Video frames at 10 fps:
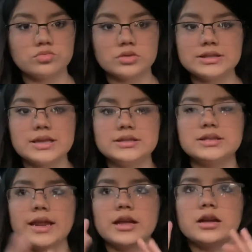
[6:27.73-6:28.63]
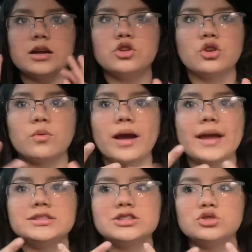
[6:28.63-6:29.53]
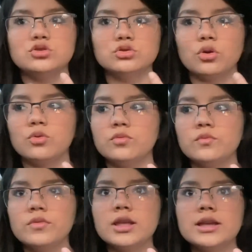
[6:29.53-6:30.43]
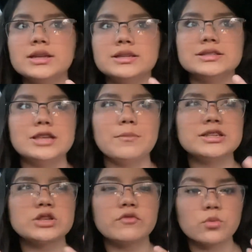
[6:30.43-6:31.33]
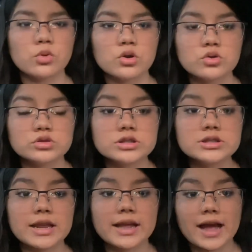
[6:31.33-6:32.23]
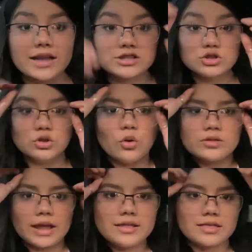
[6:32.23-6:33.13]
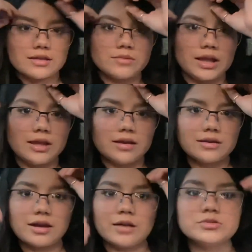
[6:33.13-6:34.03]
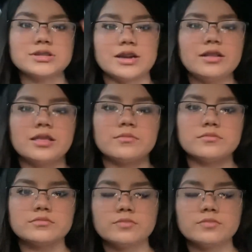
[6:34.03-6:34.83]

It's like no. I just don't see myself in roller coasters. Like I just don't like them. Like I'm scared of them.